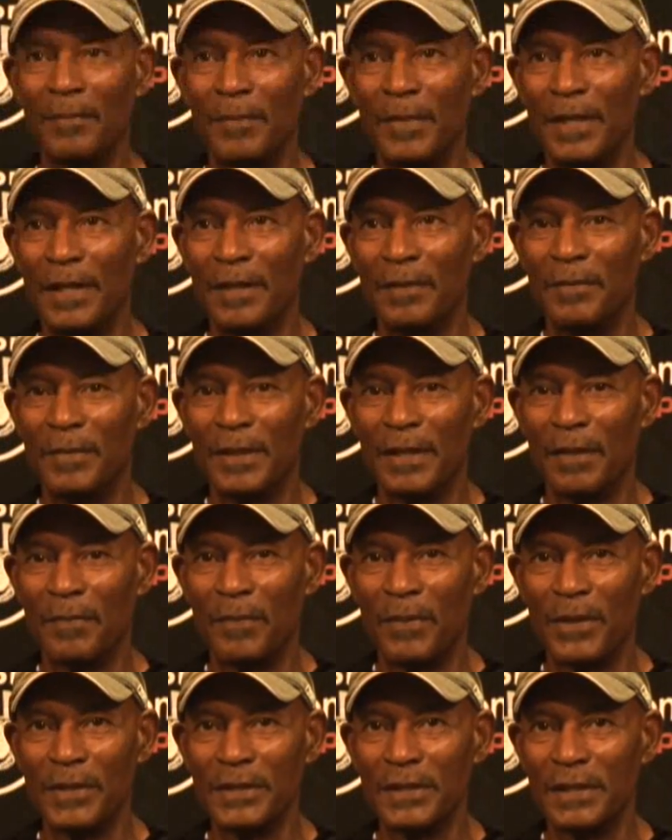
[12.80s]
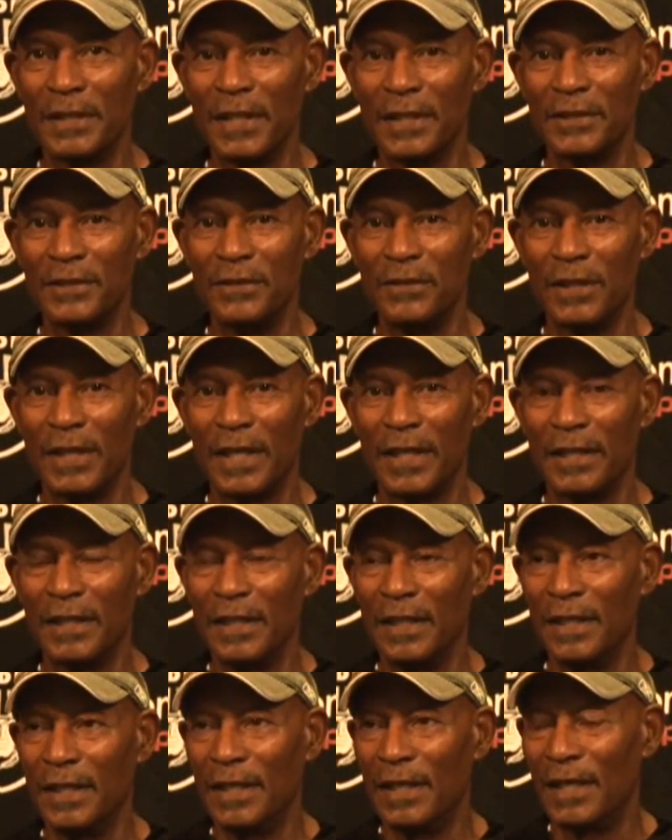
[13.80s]
being being a person that you can
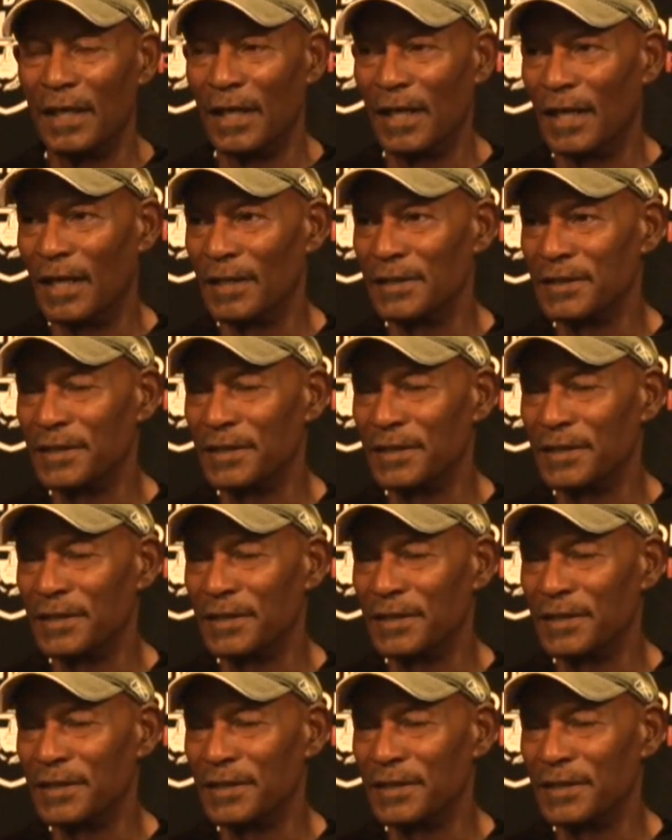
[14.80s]
uh,